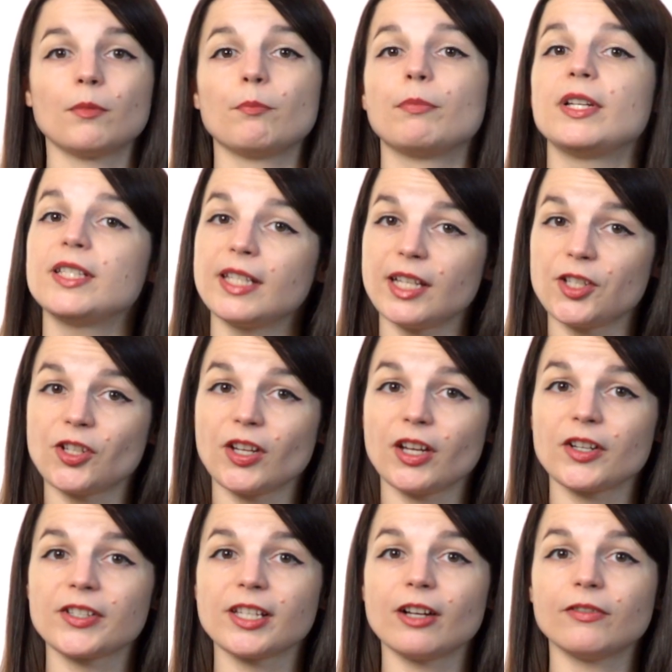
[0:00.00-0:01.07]
But teaching
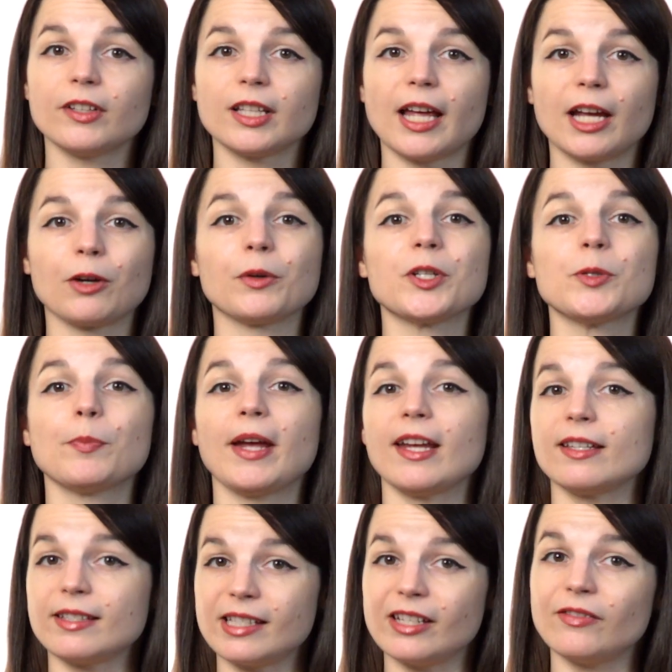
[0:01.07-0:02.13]
yourself a language
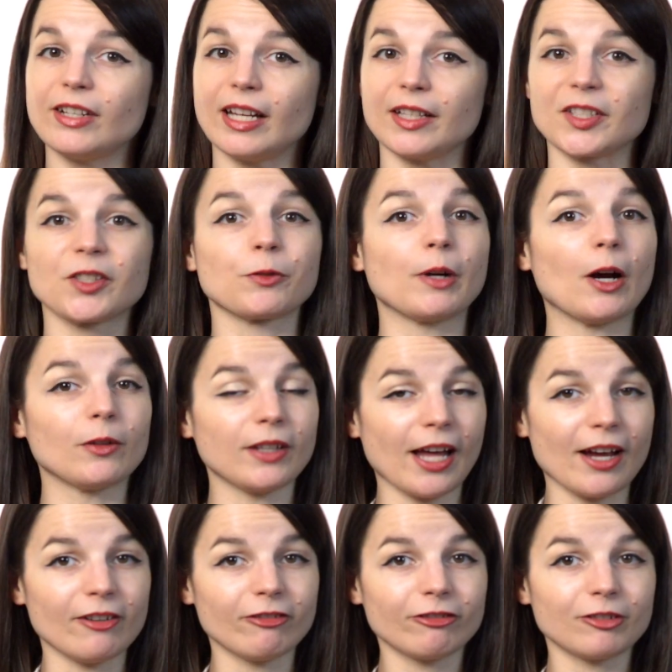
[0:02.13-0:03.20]
pays dividends throughout
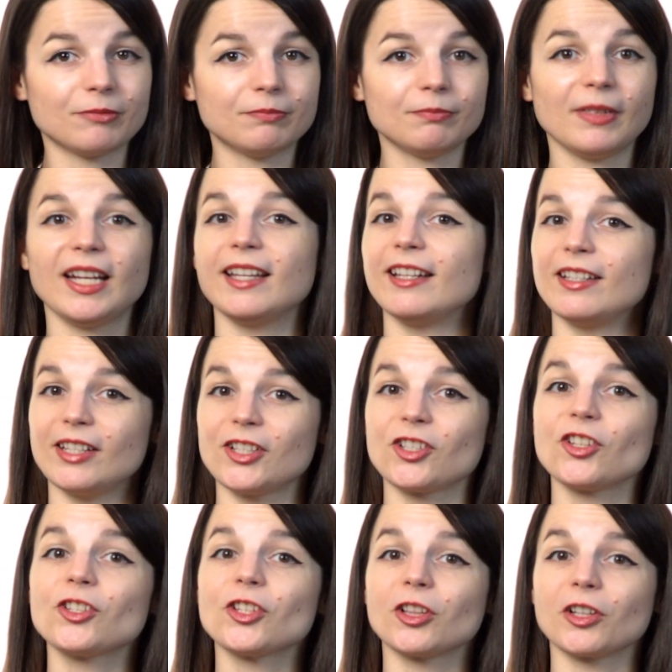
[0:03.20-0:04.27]
life. In
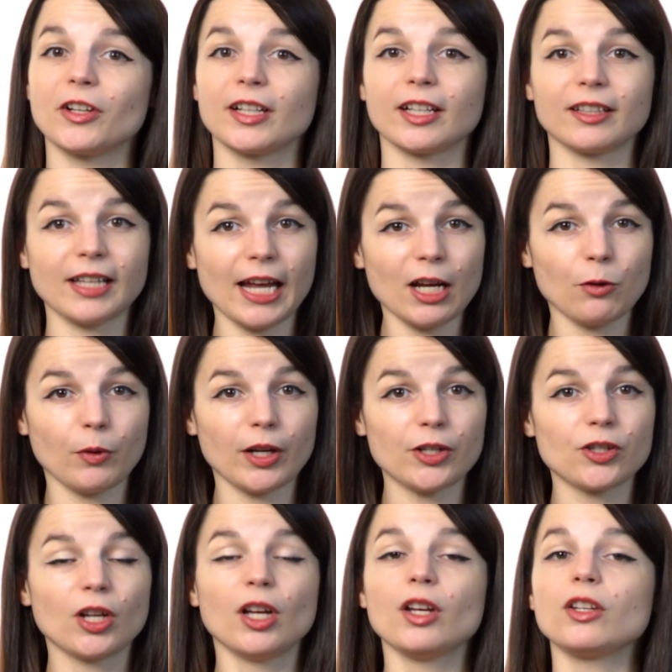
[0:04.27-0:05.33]
addition to learning a
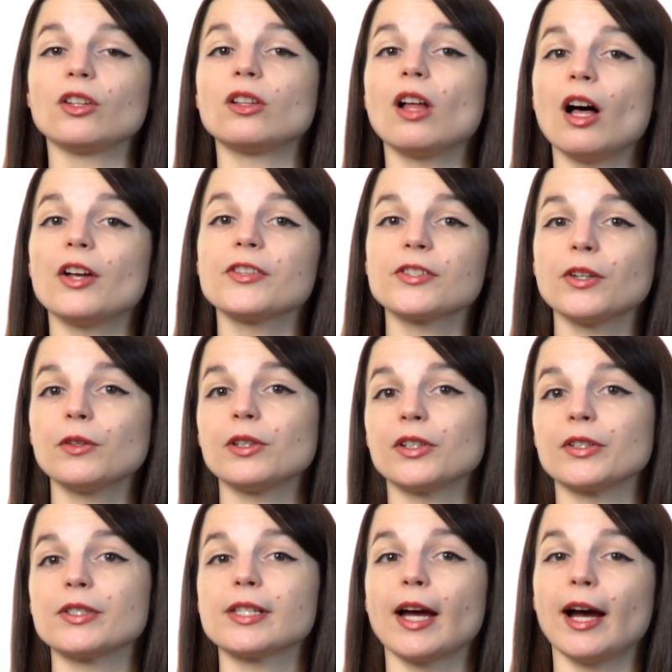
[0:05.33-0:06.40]
language, you'll also
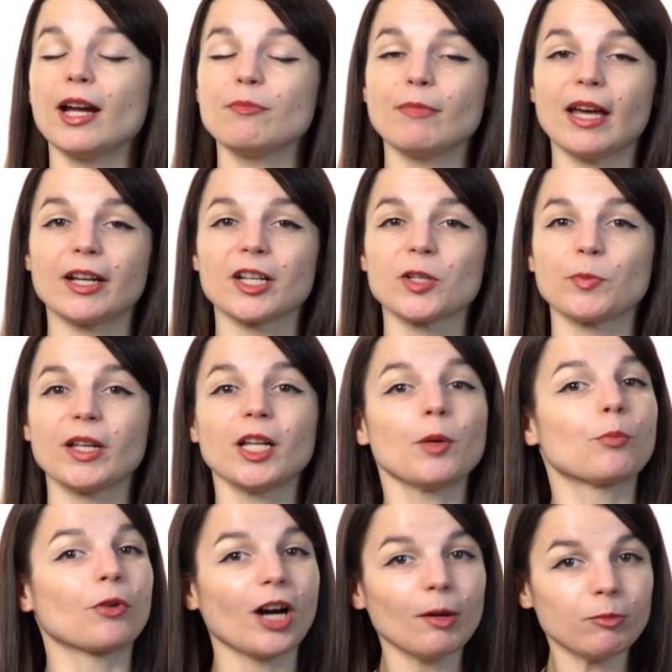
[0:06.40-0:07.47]
learn time management
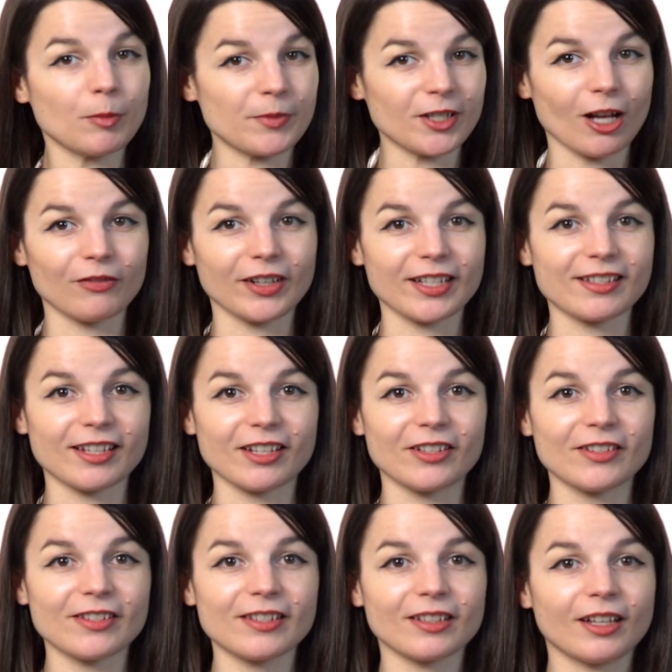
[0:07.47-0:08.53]
and problem-solving
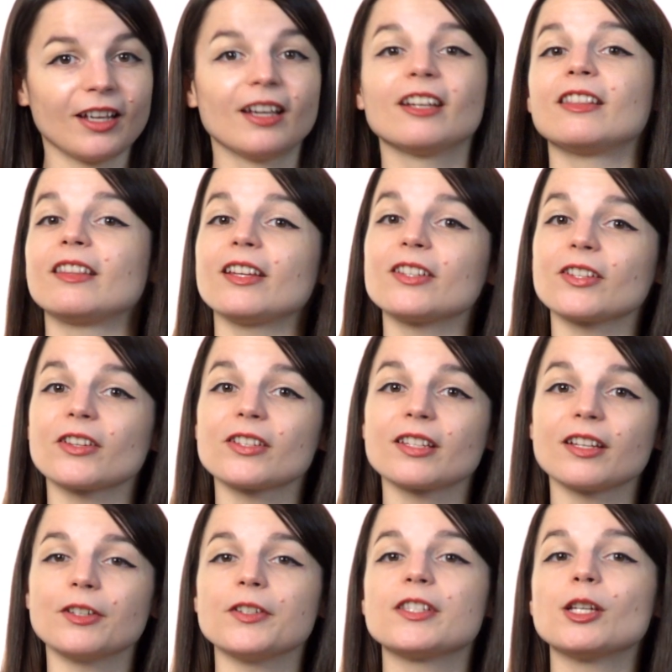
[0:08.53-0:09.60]
skills. These are
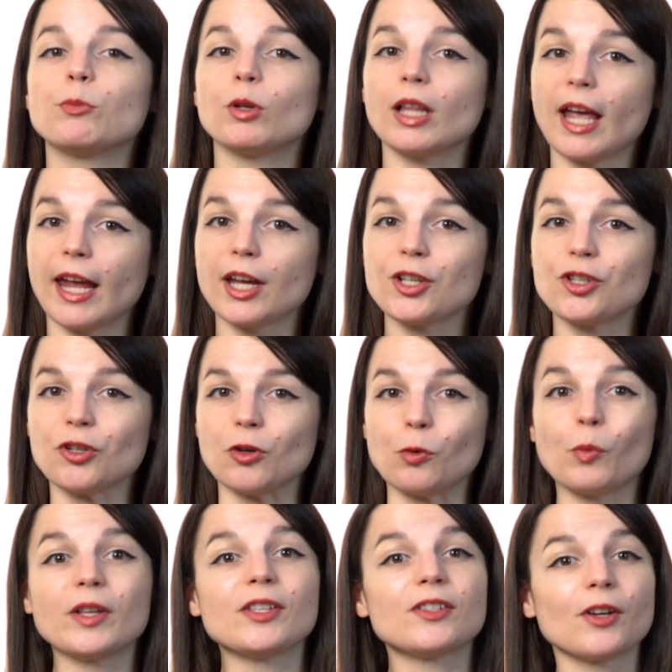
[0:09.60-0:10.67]
skills that will aid you
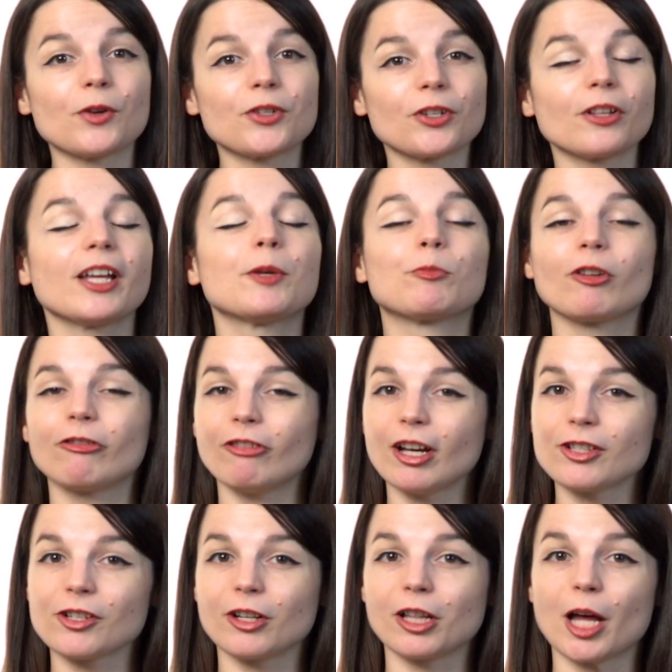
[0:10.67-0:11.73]
when social and
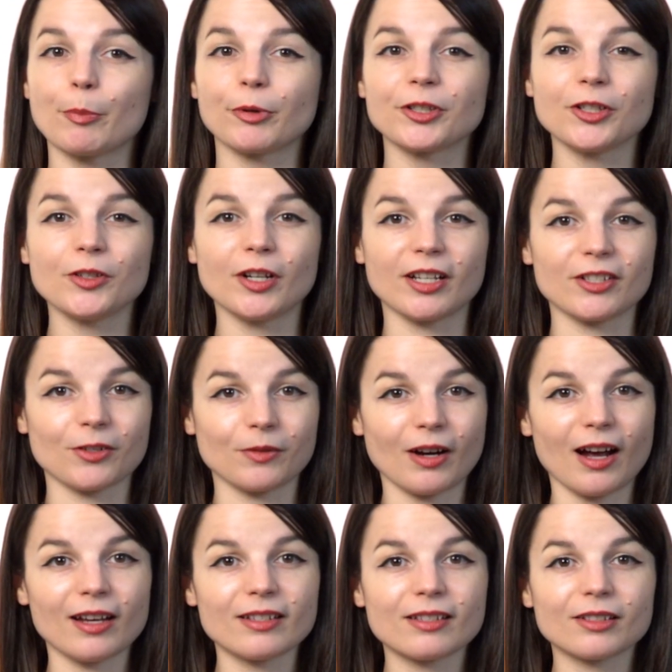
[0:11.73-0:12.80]
professional opportunities
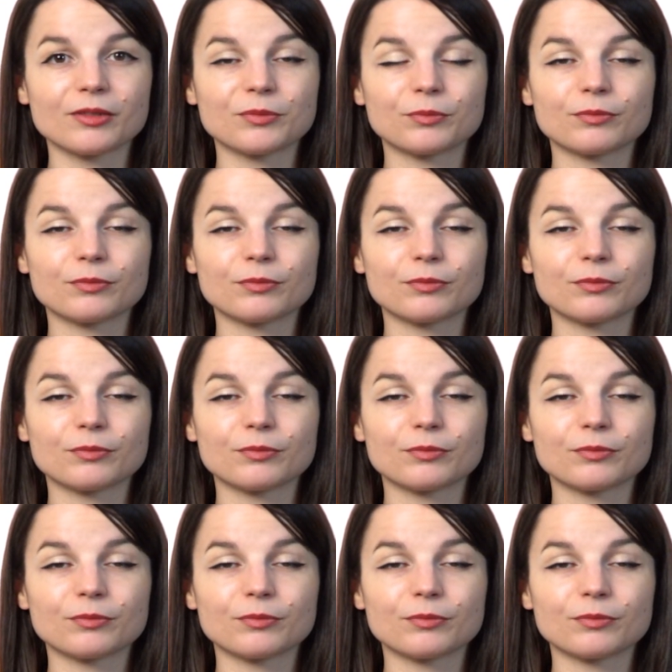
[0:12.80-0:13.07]
arise.